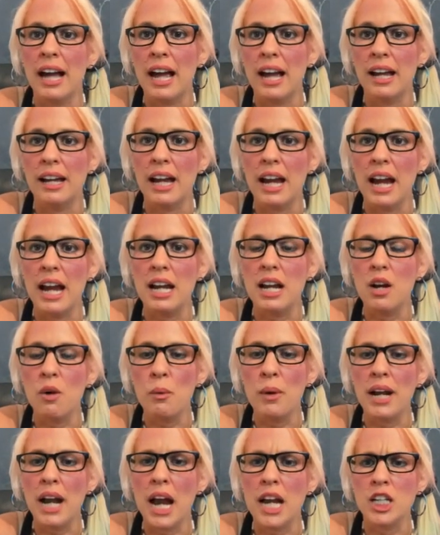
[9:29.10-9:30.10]
I hate it
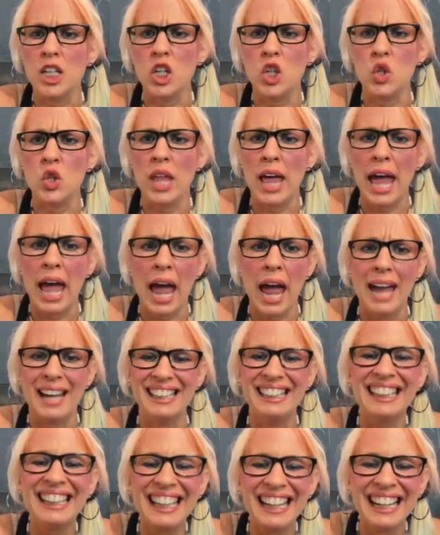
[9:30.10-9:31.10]
when I do that.
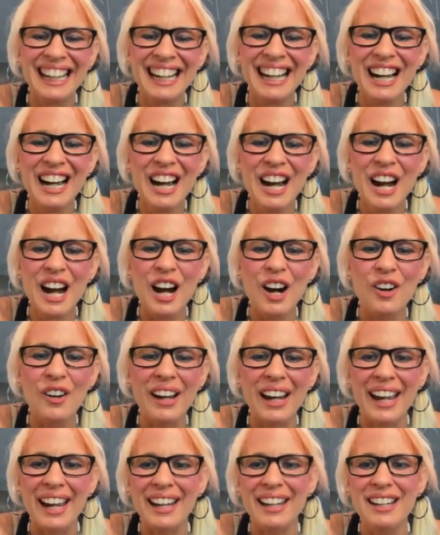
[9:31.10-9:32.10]

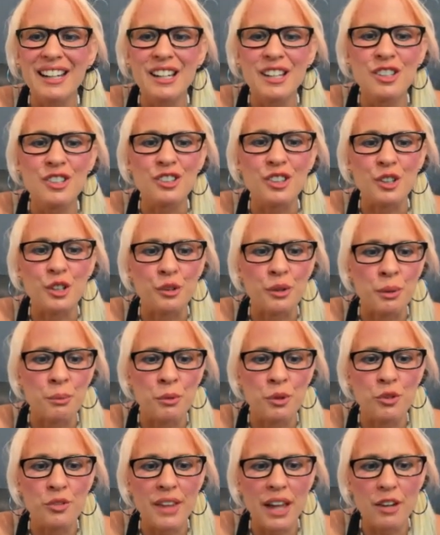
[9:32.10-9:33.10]
Okay, so to
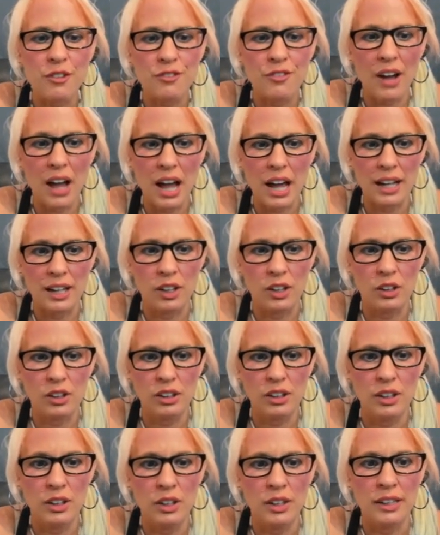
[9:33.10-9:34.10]
remove that file,
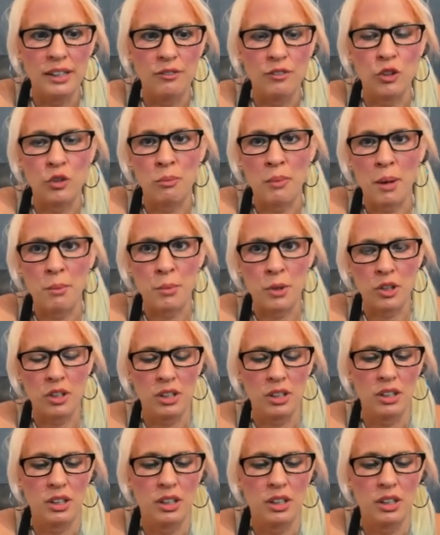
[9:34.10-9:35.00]
if you remember,